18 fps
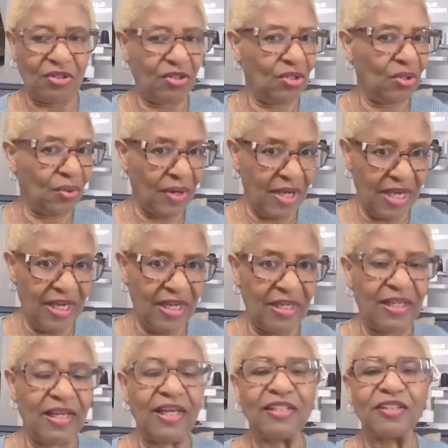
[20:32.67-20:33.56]
Thread
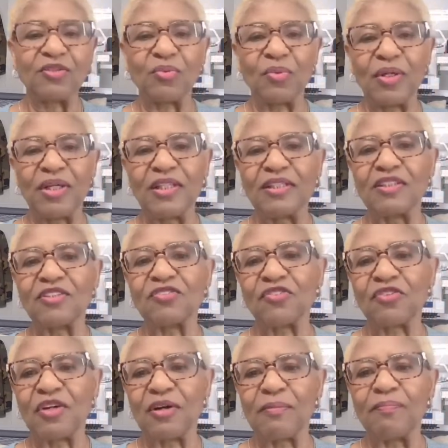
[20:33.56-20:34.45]
as well as
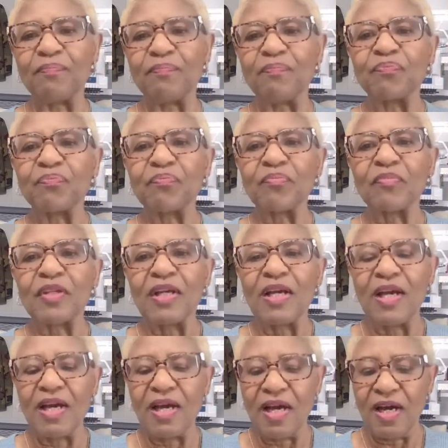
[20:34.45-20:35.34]
from
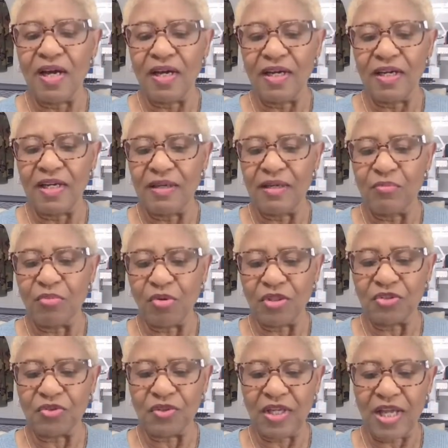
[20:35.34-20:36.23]

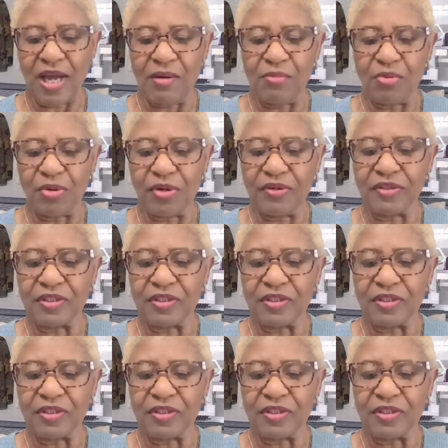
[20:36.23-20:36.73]
Embroidery Library.